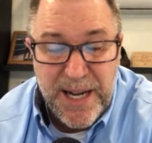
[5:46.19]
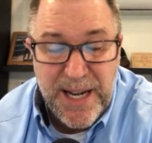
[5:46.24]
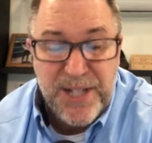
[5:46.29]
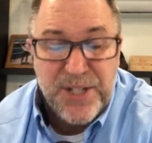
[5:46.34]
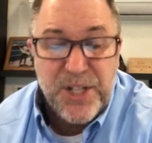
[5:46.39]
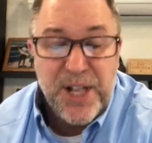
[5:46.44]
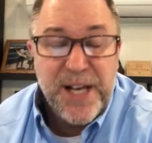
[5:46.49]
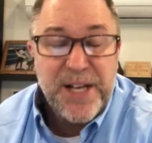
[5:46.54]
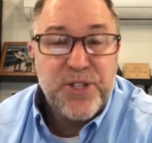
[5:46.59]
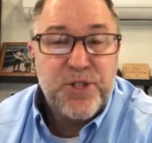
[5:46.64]

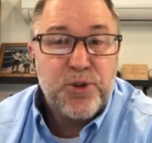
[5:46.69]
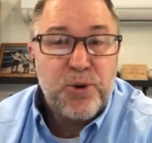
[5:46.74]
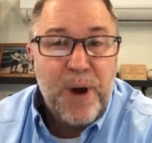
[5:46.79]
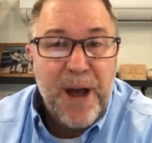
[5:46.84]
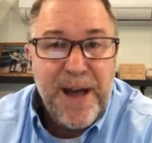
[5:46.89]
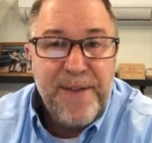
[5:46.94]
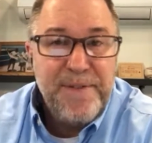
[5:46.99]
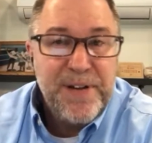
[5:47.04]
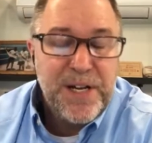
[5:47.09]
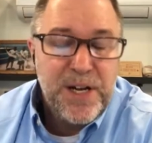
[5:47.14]
is like
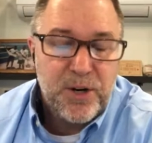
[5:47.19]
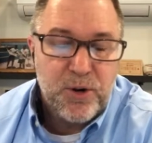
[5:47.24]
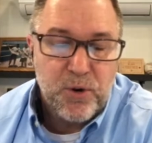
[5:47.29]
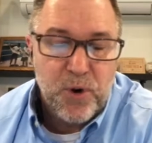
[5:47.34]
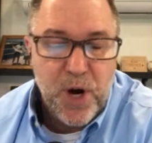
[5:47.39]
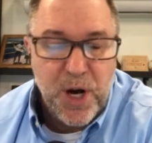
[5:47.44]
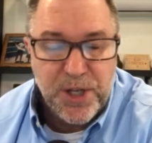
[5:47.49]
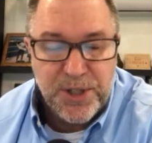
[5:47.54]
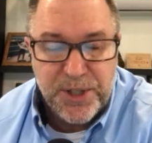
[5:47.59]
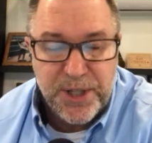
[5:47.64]
driving
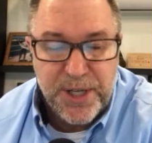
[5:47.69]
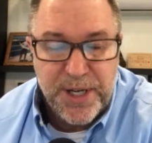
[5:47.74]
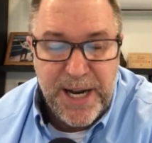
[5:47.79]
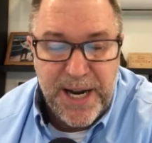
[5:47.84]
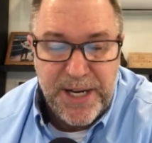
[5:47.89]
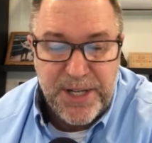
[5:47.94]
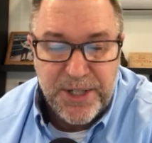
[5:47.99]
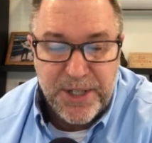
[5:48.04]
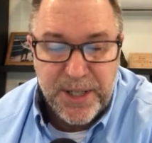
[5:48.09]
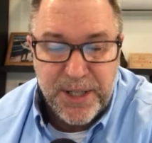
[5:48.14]
across the
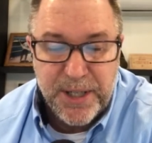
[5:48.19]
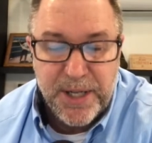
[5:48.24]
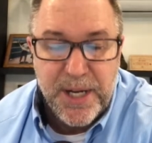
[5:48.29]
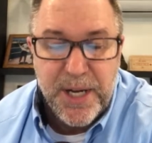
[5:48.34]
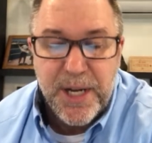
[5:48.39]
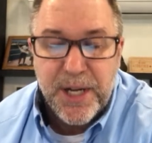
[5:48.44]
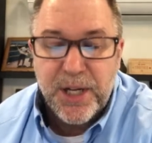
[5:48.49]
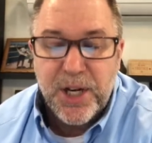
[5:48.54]
nation,